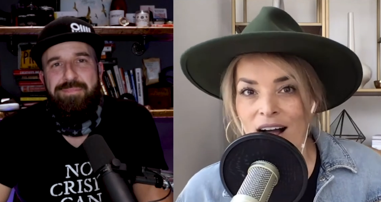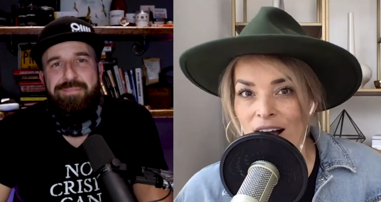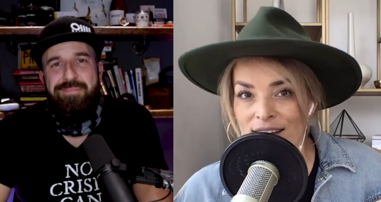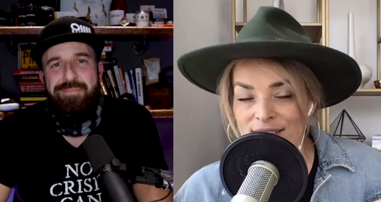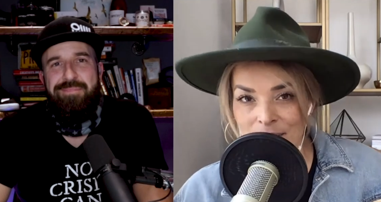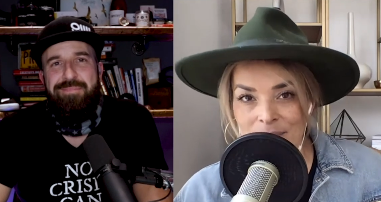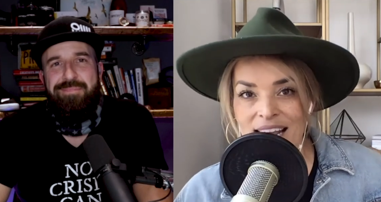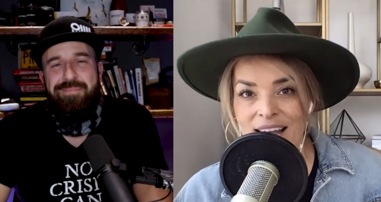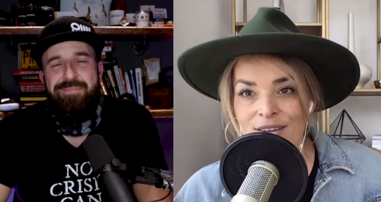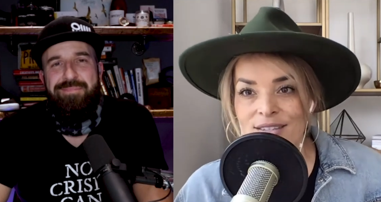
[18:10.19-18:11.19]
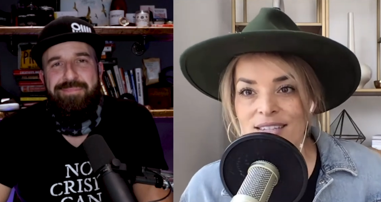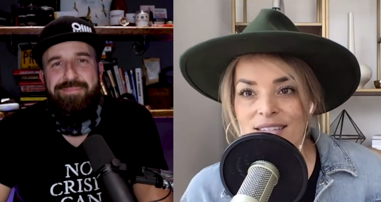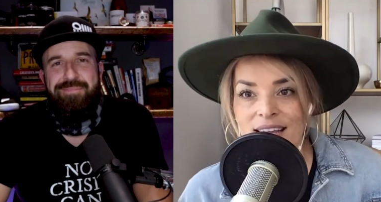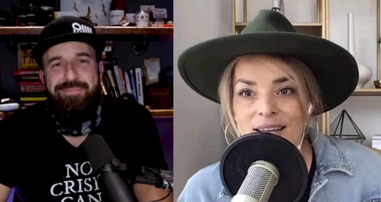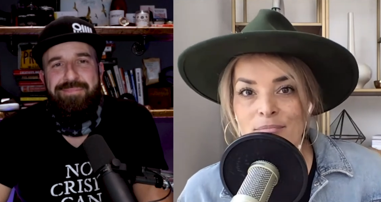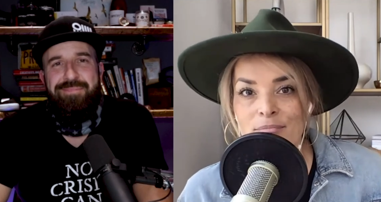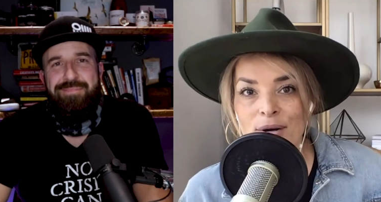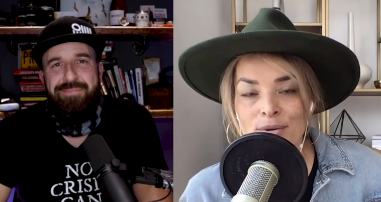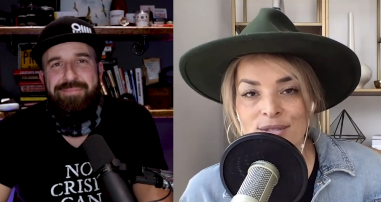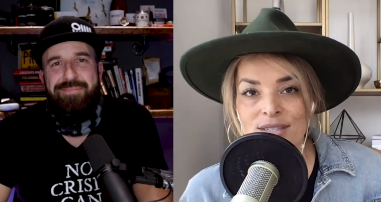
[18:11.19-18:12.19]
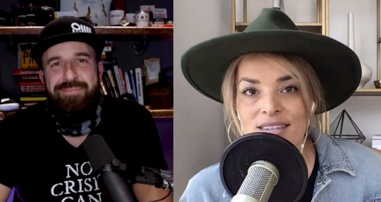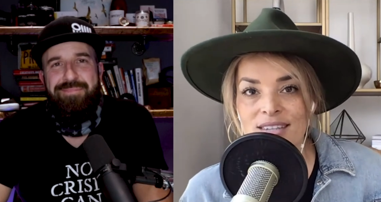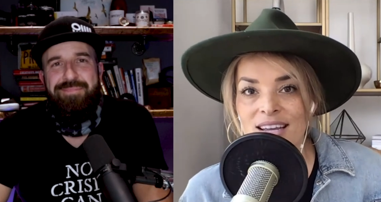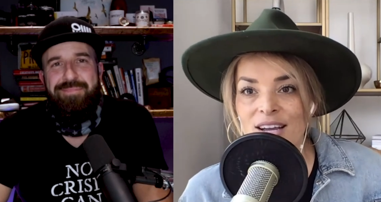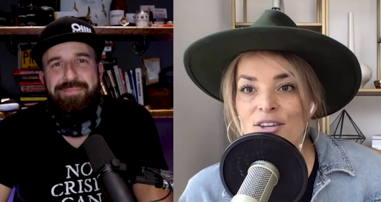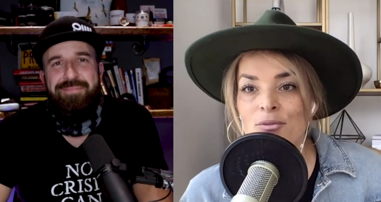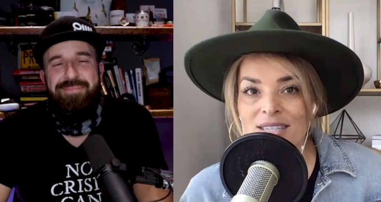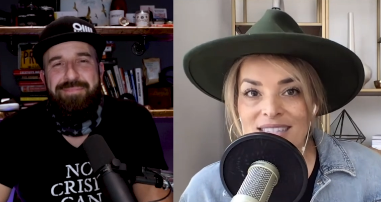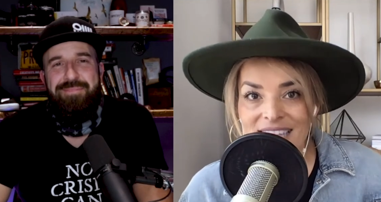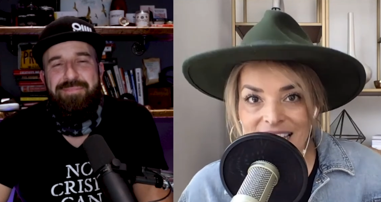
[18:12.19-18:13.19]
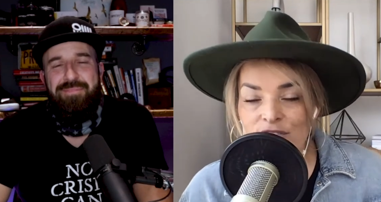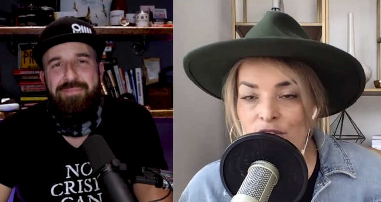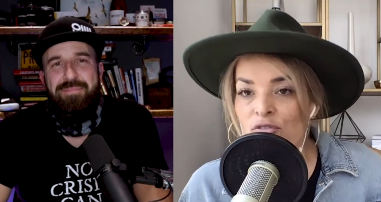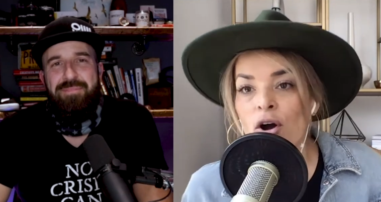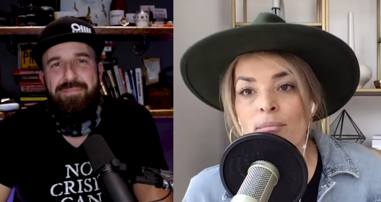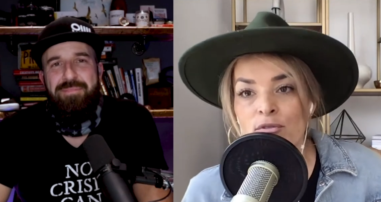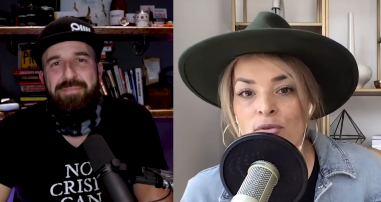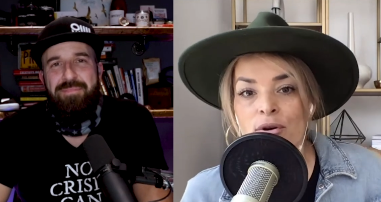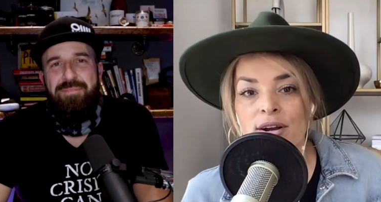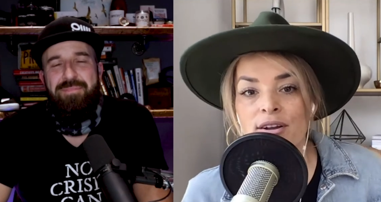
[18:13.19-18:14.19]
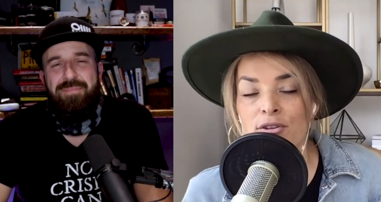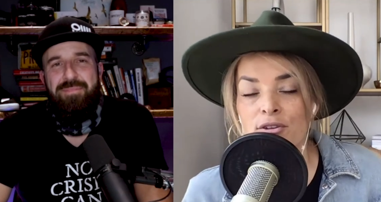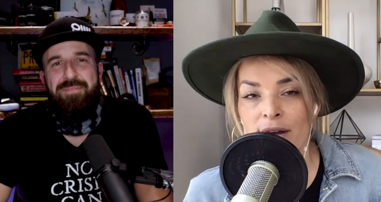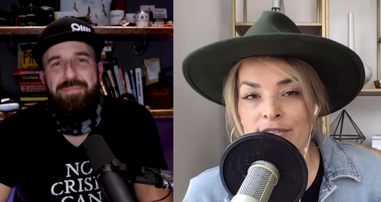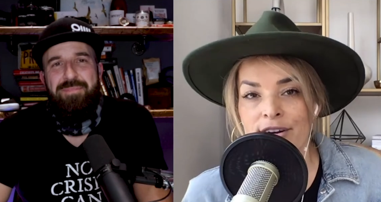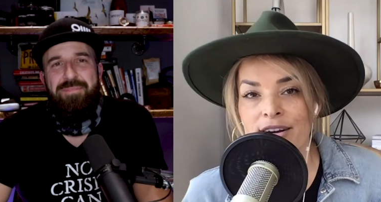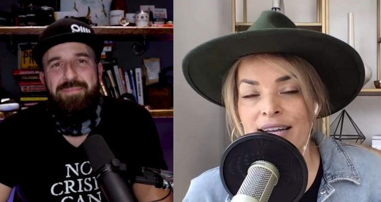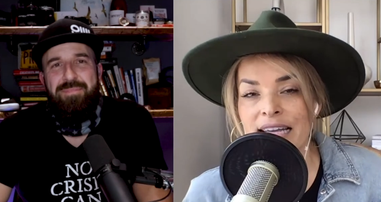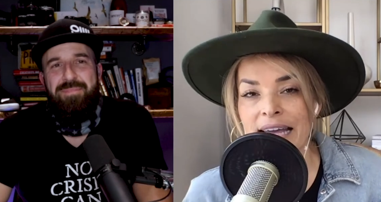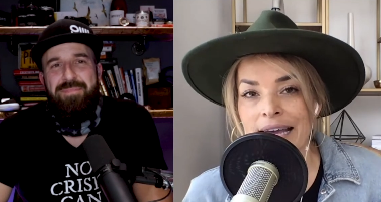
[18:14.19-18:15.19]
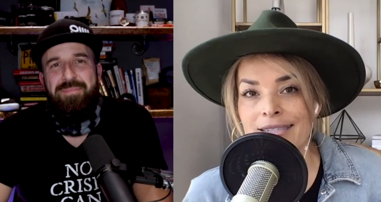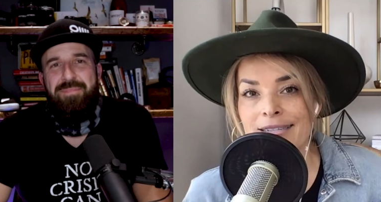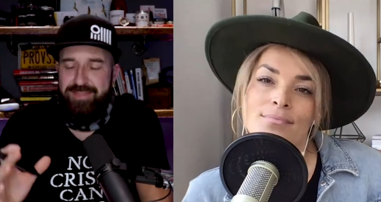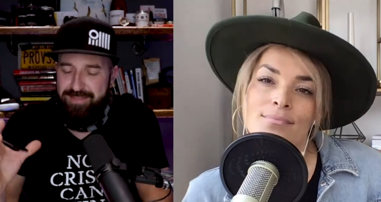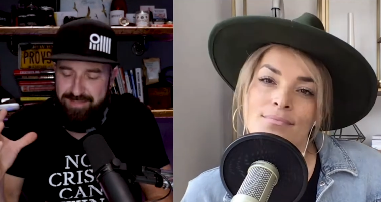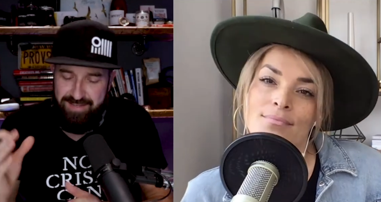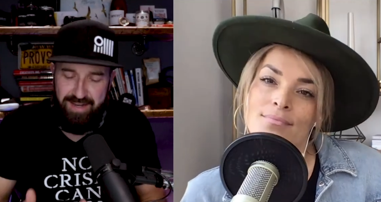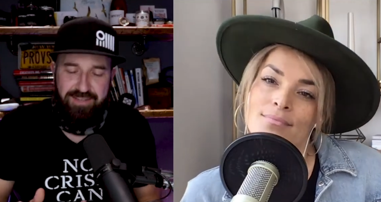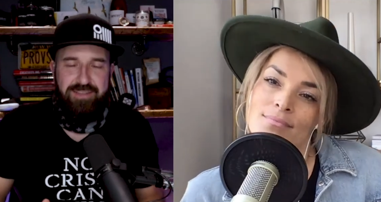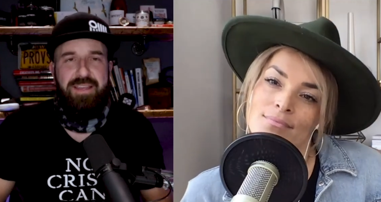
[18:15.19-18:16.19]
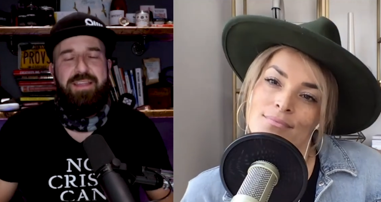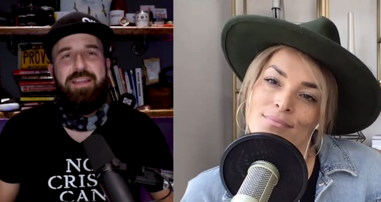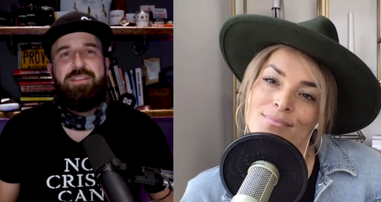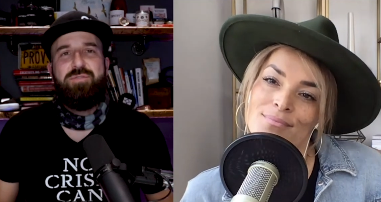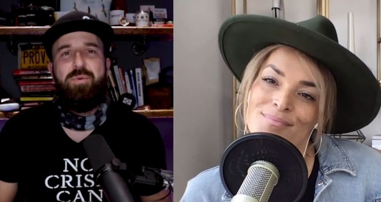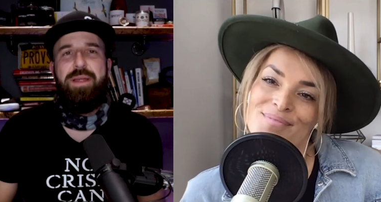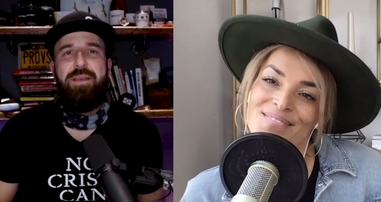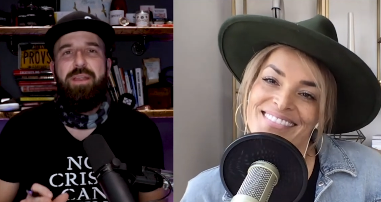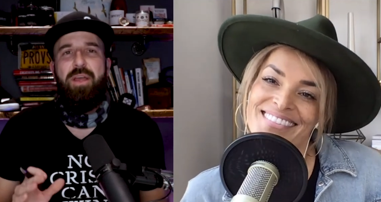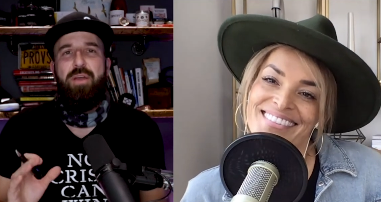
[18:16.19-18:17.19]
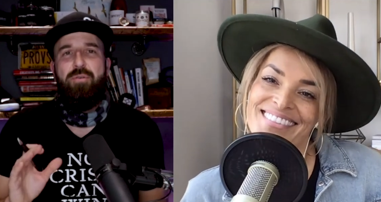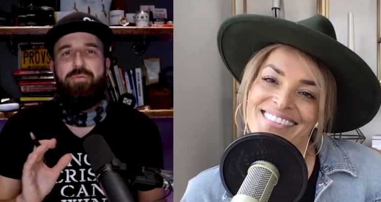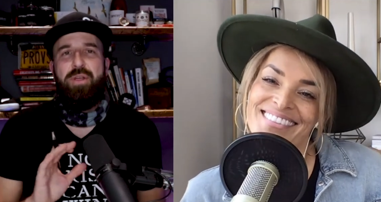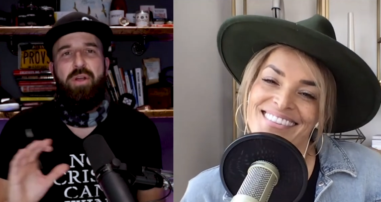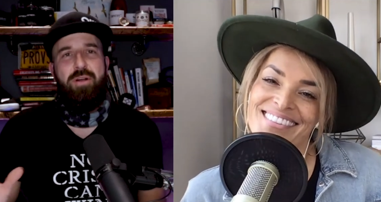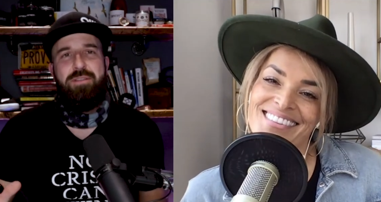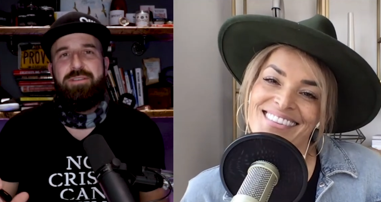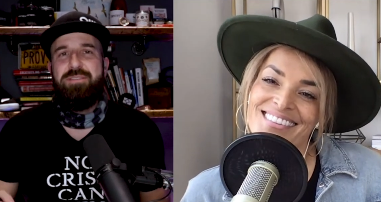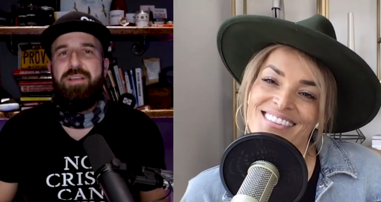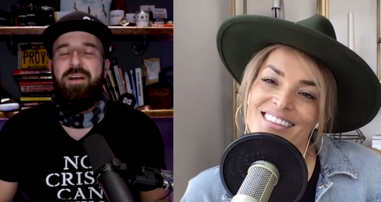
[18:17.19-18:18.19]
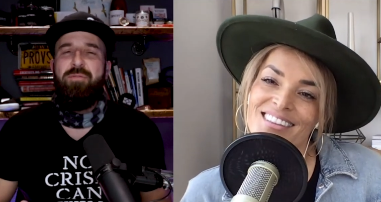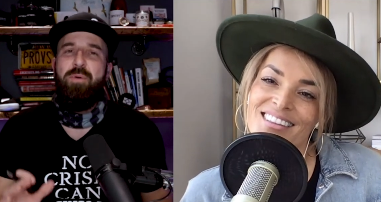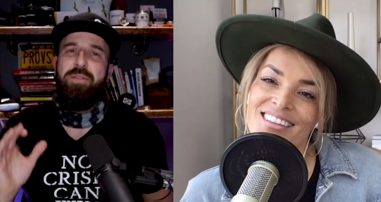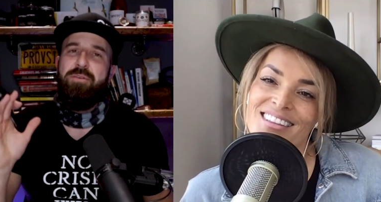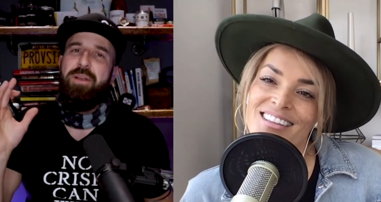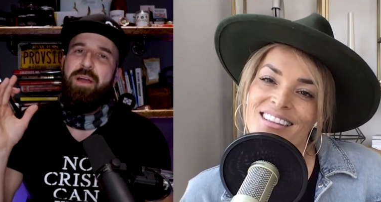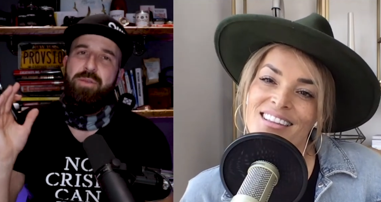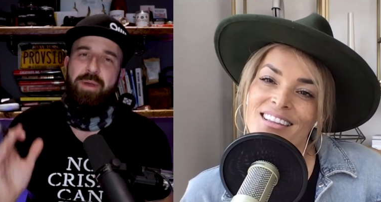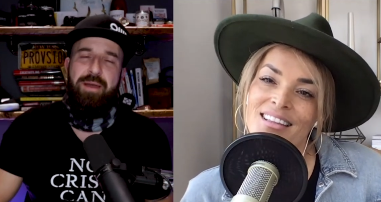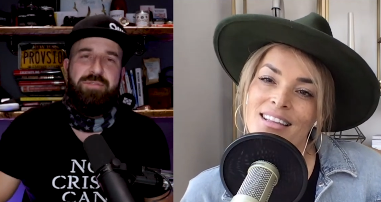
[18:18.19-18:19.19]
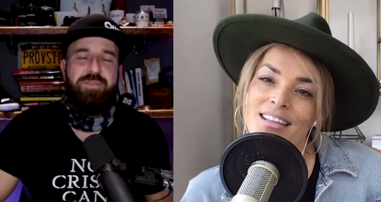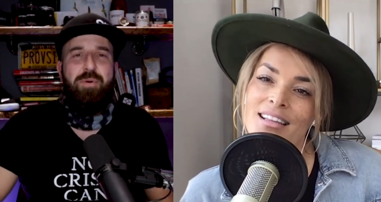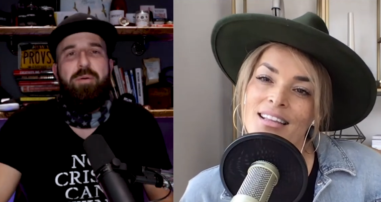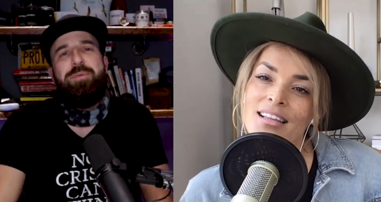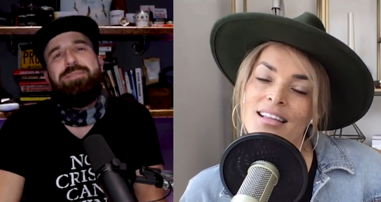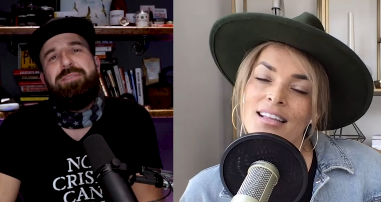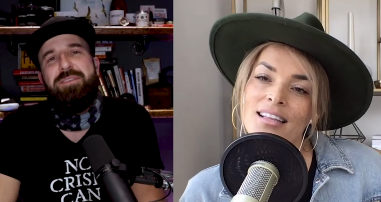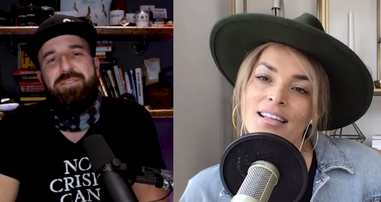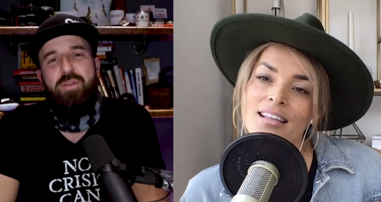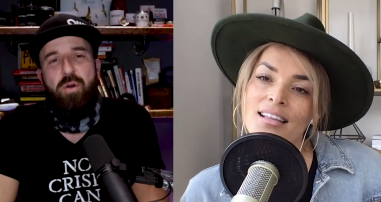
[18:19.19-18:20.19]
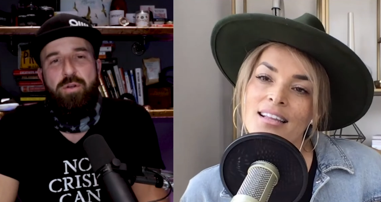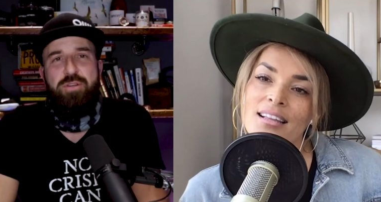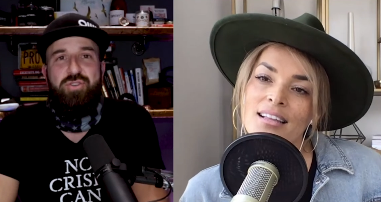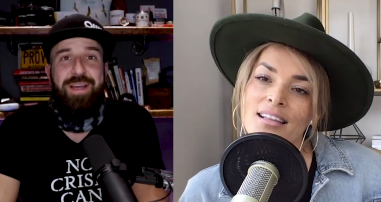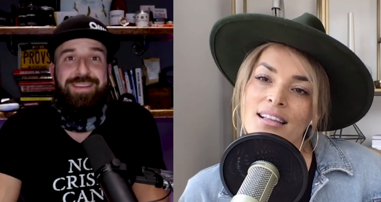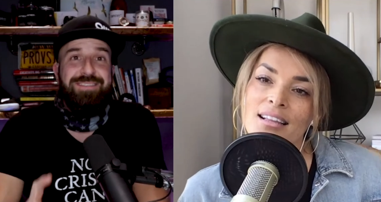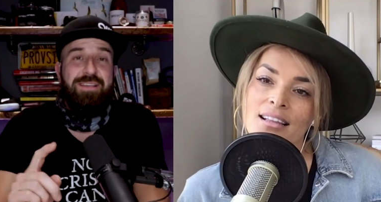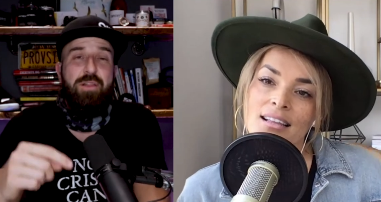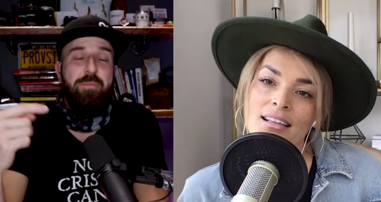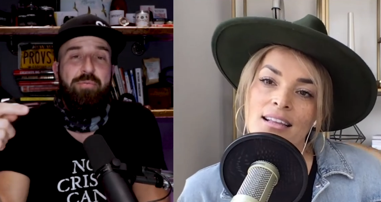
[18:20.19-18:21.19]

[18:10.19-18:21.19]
Speaker 1: on somebody else's posts. You must give far before you ever get.
Speaker 2: Today's a day and age when, regardless of whether or not you have a small business or you're trying to sell a